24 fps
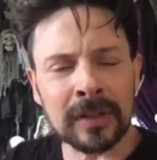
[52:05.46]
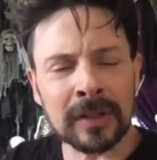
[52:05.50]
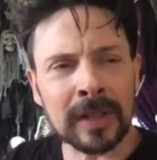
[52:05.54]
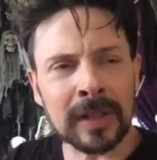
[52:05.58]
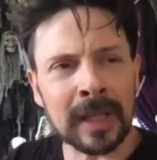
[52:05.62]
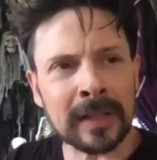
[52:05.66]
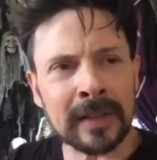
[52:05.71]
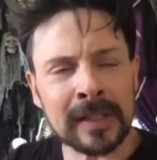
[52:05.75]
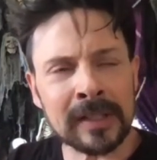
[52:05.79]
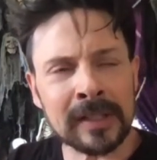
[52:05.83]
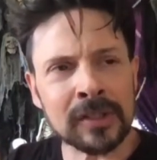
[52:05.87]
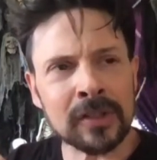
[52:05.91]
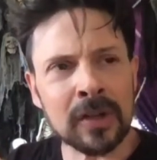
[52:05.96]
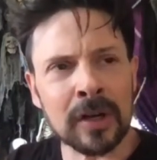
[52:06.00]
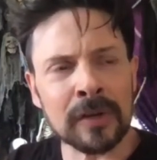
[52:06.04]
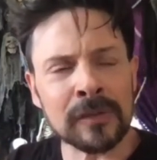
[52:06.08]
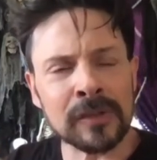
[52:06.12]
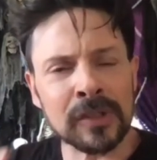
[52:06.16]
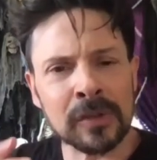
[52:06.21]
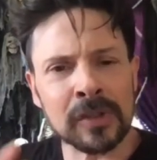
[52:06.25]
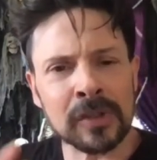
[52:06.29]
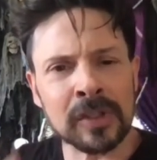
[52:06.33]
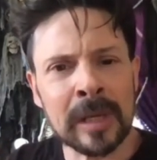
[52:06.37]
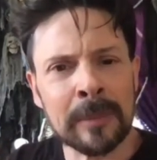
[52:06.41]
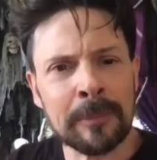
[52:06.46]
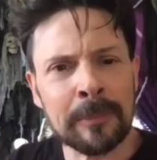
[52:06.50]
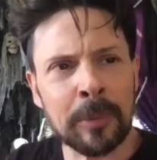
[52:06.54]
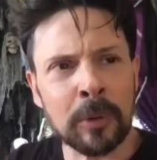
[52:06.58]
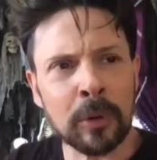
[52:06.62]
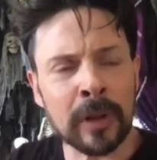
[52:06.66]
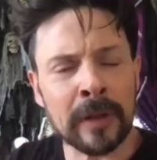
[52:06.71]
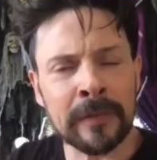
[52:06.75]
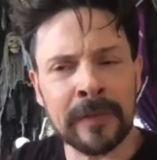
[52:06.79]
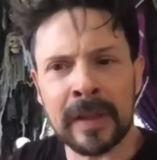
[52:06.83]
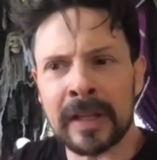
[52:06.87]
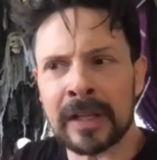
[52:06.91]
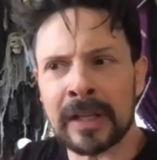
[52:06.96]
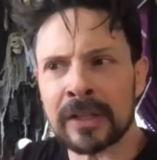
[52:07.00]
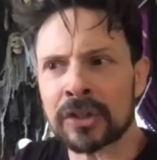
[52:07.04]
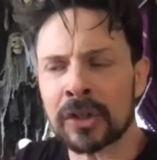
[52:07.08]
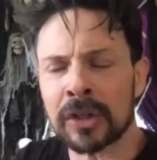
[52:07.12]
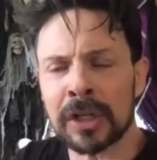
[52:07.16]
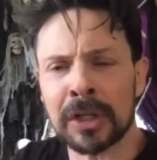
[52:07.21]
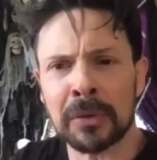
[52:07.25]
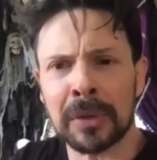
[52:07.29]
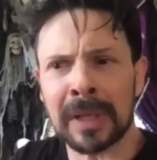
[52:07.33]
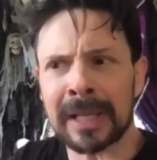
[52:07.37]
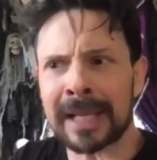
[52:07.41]
Like they start off so simple, and then they turn
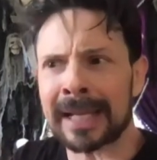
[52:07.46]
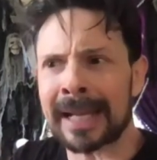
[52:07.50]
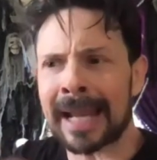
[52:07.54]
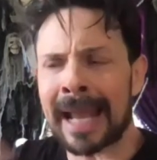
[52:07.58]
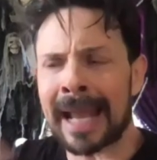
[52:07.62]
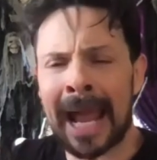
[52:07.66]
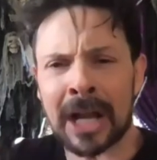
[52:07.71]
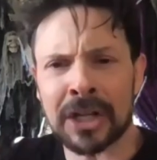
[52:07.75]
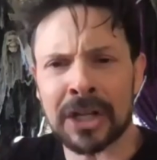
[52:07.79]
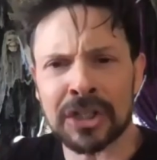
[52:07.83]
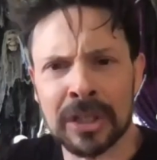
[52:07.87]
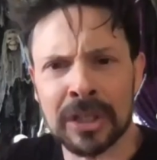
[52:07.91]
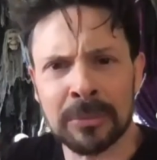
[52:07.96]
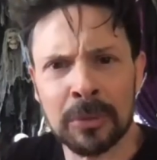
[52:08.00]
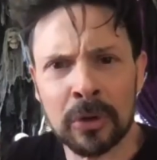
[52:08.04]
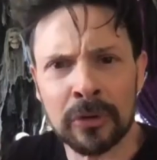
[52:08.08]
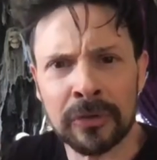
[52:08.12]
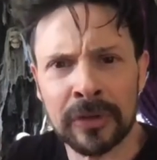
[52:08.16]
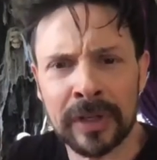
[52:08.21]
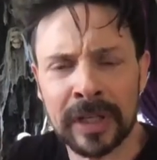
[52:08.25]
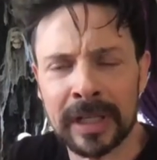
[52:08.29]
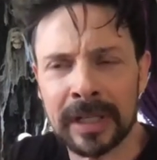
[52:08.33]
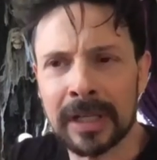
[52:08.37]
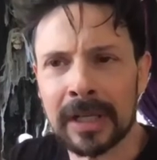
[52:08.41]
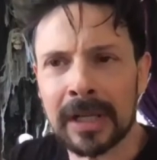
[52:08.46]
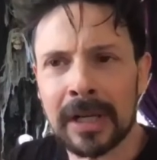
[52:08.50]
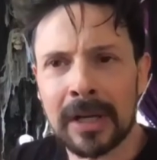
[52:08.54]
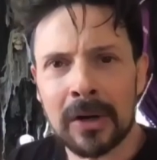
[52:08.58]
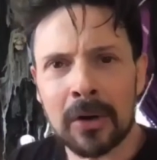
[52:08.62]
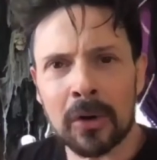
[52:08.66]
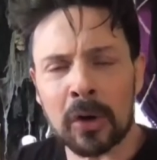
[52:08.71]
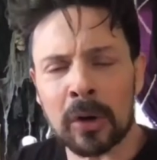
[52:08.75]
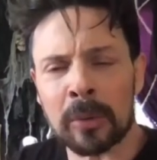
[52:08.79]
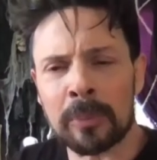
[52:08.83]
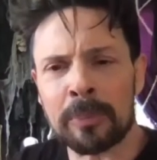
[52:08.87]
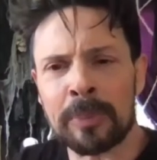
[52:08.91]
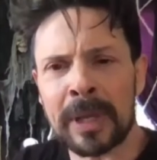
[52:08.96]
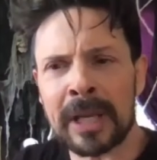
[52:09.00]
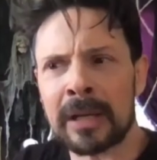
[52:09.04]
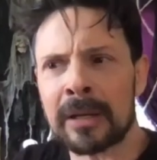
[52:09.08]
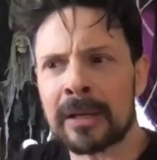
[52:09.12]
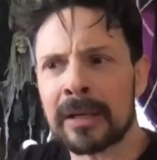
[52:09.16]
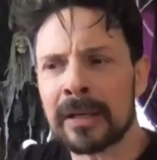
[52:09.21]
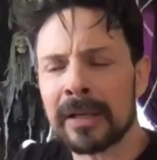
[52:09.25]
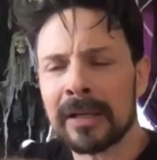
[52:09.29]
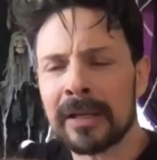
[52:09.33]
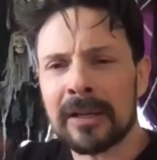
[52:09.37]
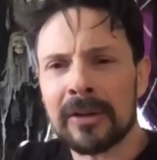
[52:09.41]
into like an action movie or a
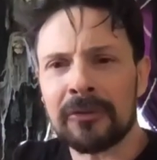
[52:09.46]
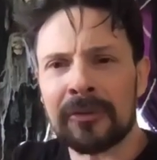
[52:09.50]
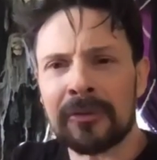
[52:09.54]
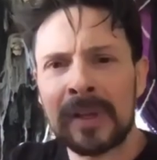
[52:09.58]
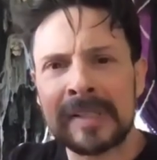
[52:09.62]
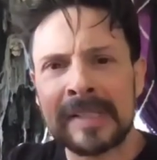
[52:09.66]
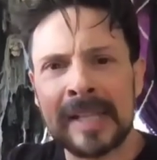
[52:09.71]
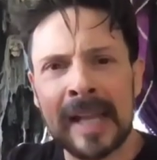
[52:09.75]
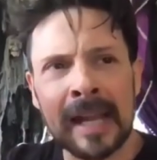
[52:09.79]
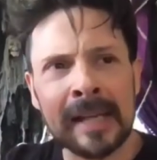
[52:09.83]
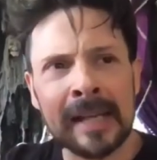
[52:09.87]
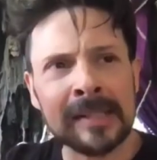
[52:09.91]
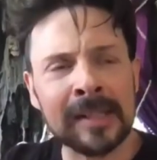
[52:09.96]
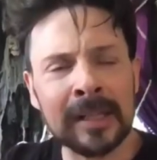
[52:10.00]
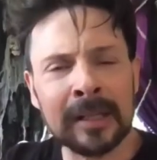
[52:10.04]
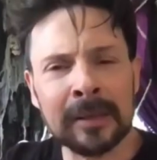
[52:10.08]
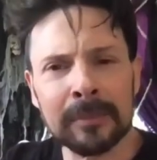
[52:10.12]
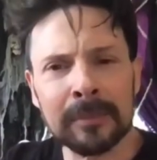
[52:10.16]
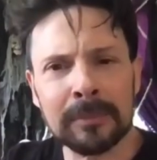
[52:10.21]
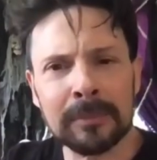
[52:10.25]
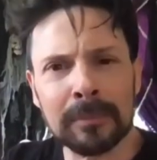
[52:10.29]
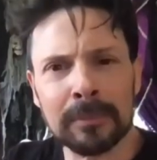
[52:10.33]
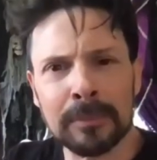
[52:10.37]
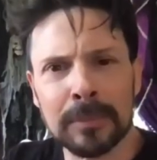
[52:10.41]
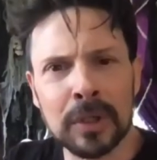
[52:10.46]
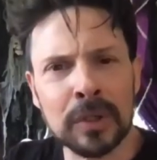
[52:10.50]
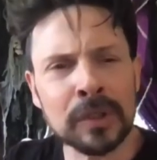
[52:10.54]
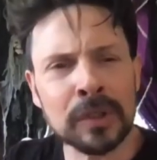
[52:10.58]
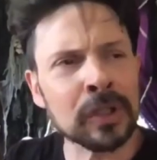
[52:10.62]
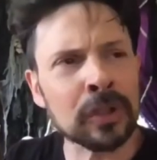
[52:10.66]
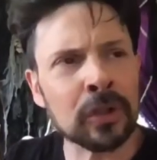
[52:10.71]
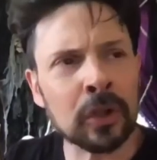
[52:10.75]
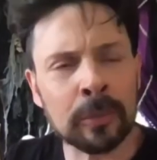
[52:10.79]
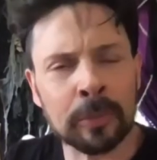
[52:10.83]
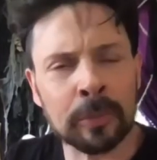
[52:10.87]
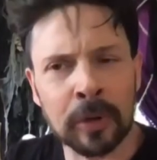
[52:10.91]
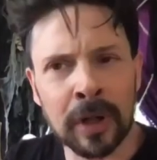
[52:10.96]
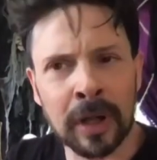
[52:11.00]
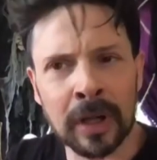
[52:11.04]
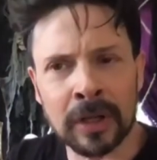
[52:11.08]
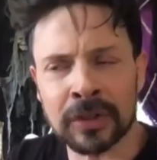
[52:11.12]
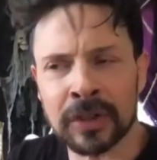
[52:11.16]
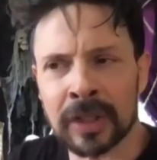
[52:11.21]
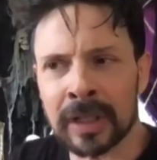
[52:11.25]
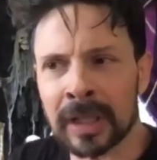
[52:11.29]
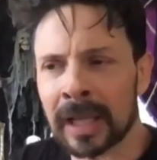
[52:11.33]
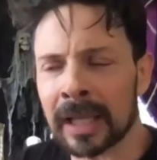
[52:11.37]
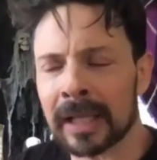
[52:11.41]
big, fantastic musical
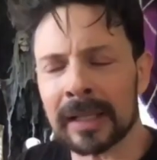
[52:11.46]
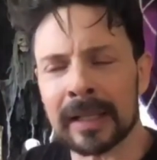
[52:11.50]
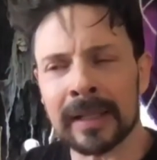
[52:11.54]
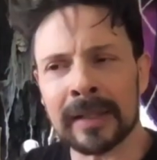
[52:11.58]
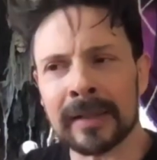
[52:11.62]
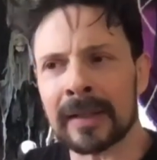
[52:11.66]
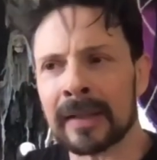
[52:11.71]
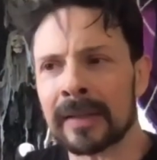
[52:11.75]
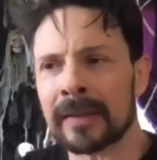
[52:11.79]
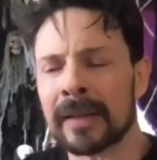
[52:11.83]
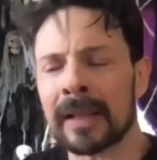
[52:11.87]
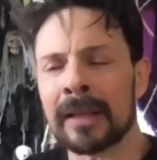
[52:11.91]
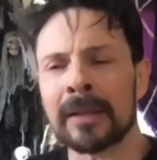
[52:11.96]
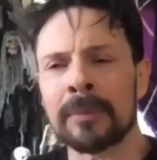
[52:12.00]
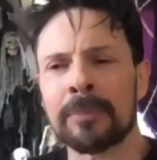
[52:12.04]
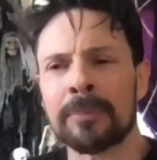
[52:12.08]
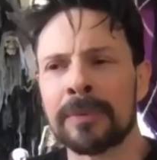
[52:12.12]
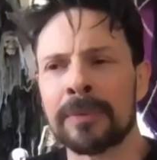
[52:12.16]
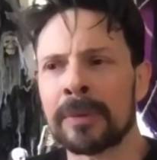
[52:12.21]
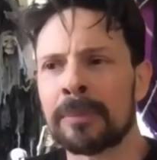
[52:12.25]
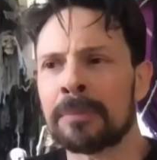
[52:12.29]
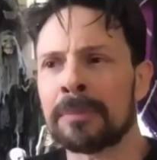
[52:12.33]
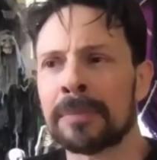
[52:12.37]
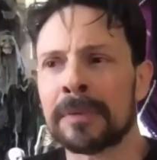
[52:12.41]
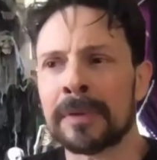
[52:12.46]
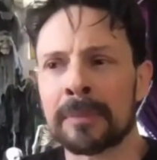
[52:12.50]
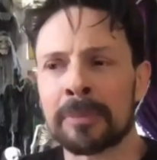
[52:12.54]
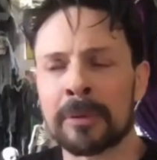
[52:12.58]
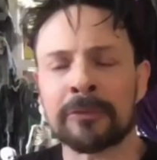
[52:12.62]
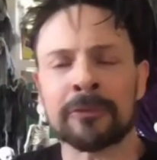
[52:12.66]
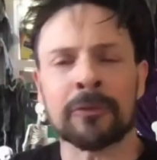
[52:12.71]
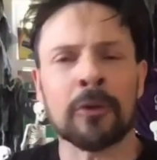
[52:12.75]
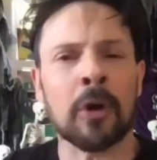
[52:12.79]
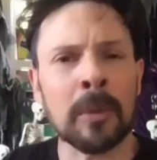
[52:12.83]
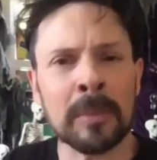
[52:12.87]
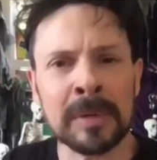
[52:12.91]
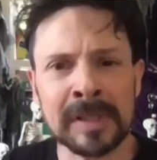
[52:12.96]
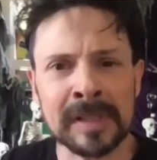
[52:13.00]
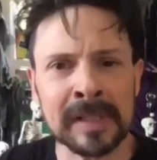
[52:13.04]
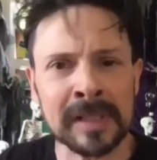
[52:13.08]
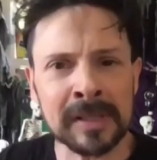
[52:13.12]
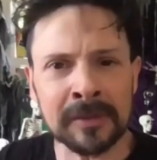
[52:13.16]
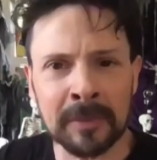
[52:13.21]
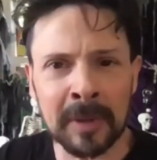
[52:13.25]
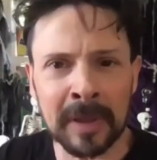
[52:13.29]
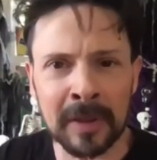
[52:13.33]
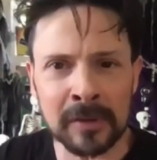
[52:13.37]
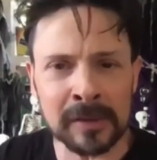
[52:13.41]
production. Like and the performances
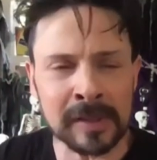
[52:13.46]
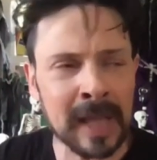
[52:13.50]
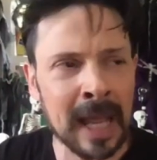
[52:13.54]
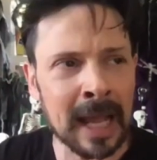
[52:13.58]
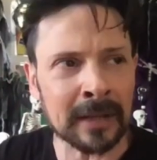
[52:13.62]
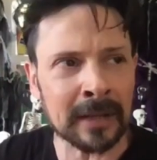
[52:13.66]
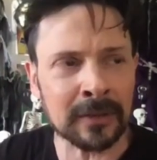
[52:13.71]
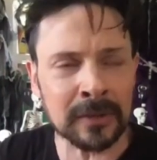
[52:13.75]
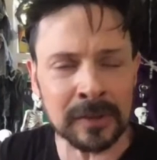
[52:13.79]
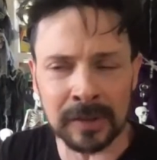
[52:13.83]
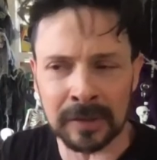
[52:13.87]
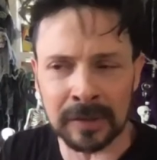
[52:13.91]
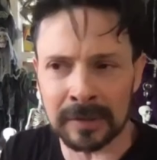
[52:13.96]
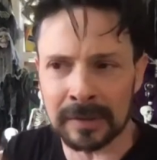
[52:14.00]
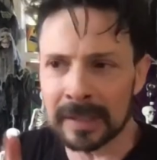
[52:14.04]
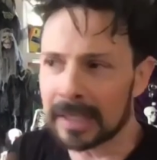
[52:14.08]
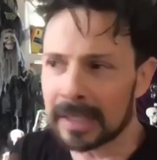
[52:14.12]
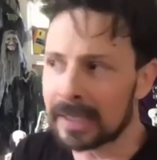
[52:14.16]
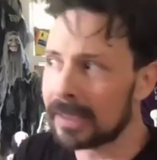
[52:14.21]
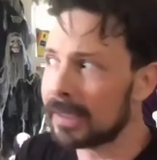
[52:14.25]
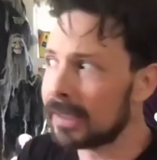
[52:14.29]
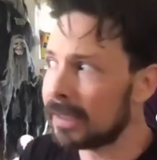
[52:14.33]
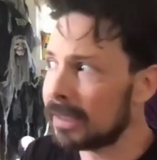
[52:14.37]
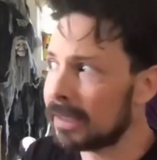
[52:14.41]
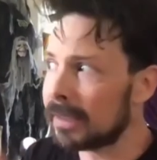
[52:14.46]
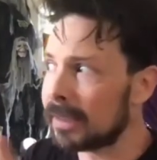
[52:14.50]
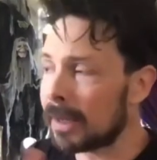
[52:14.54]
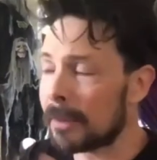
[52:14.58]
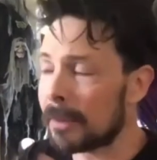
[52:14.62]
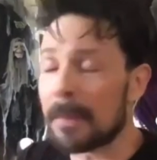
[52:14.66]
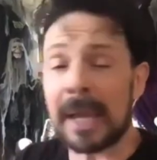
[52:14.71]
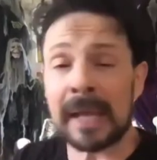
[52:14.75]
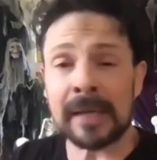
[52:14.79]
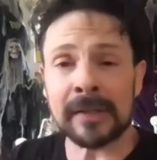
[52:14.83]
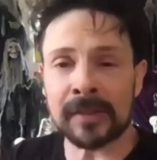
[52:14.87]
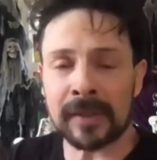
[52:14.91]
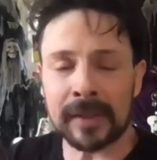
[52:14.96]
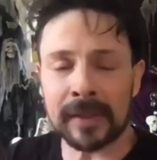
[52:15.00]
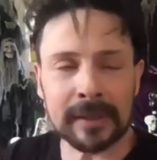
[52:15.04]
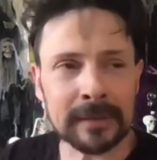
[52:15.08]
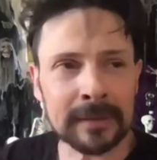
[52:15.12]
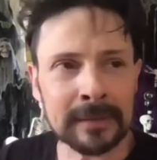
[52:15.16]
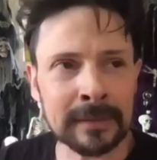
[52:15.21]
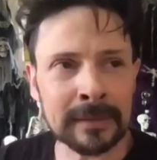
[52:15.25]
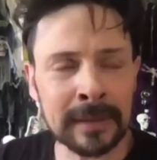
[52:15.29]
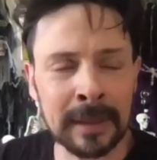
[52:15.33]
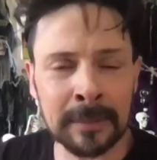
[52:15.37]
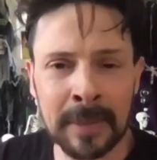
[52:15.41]
by those actors are amazing.
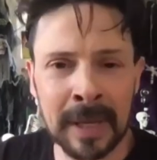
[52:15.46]
Amazing.